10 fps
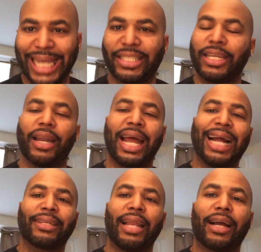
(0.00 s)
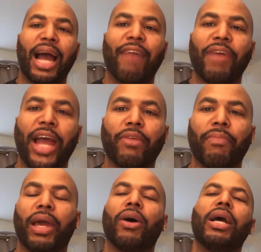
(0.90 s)
instead of acting like a high value
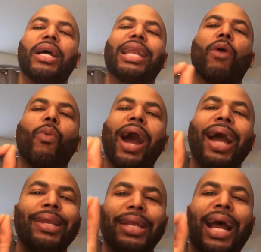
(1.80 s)
male. Now, why did